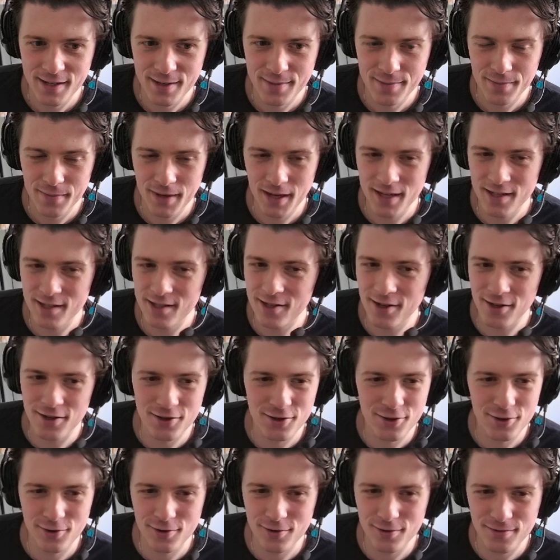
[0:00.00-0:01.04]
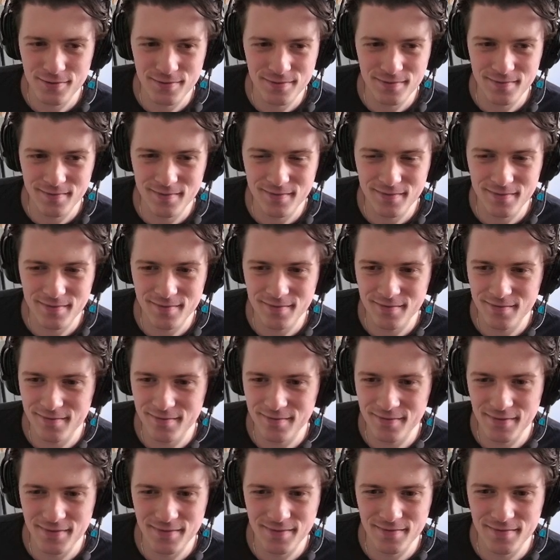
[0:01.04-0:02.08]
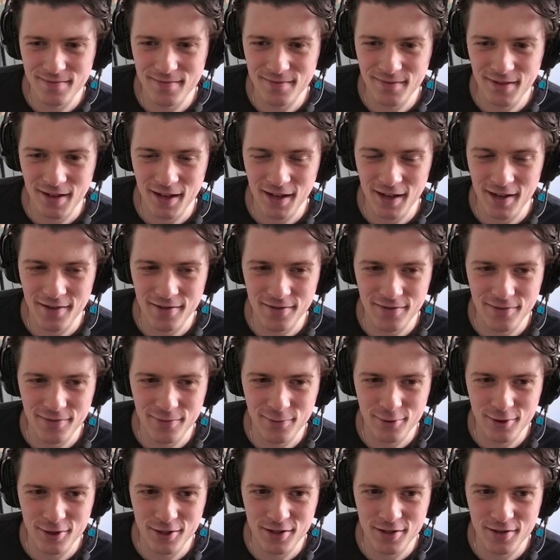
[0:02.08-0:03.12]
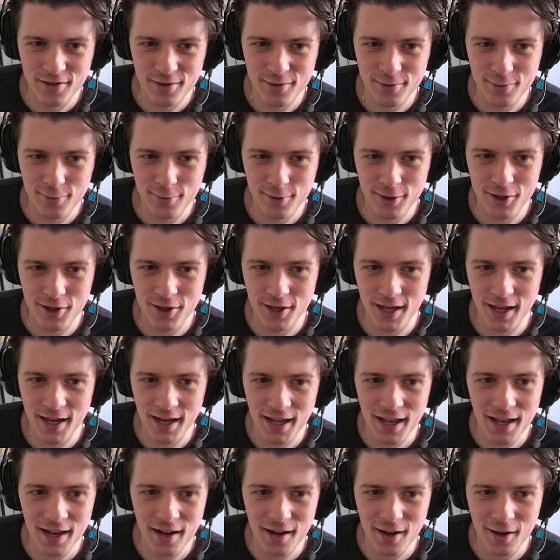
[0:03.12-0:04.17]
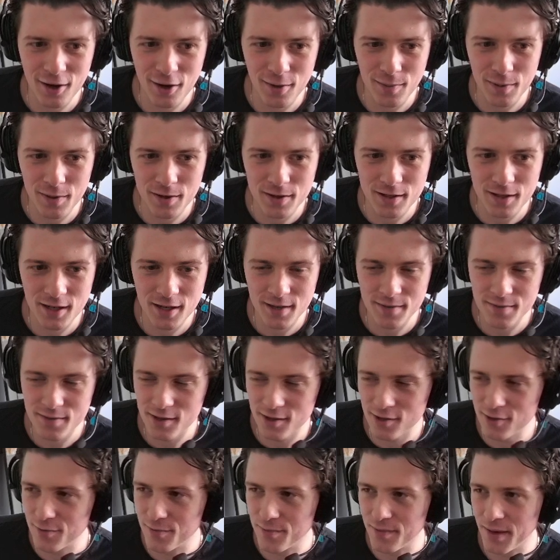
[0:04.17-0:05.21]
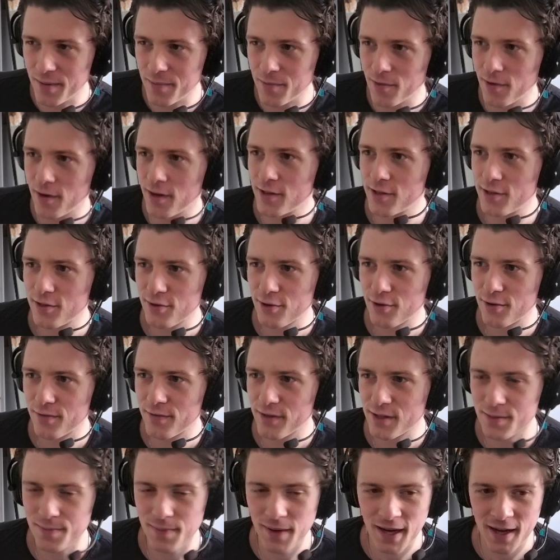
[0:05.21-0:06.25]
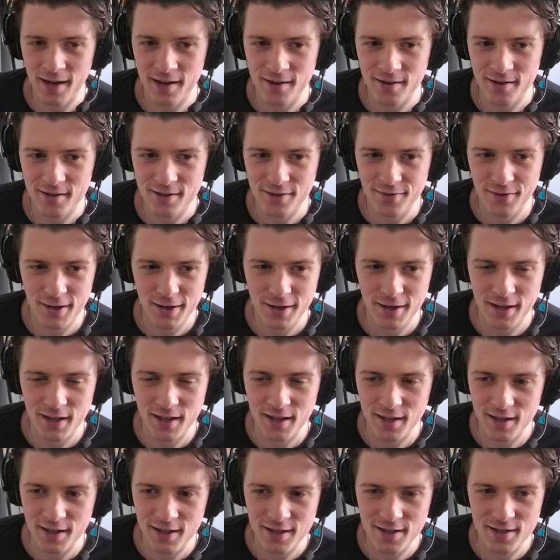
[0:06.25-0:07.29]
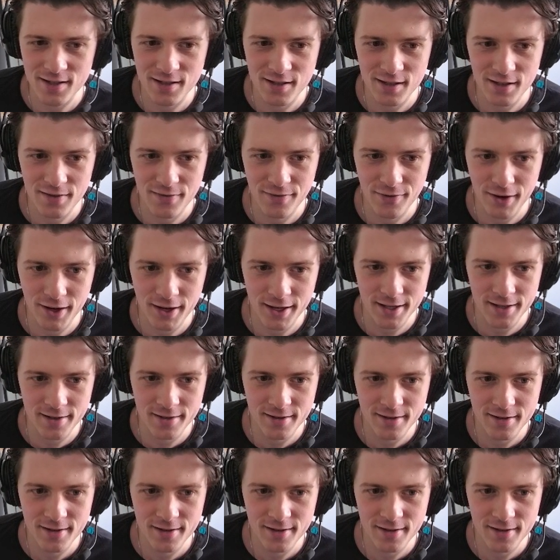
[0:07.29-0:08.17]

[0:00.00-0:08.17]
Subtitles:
And it's also kind of once you get hit a couple of times and you memorize sort of its pattern, it's a very easy fight.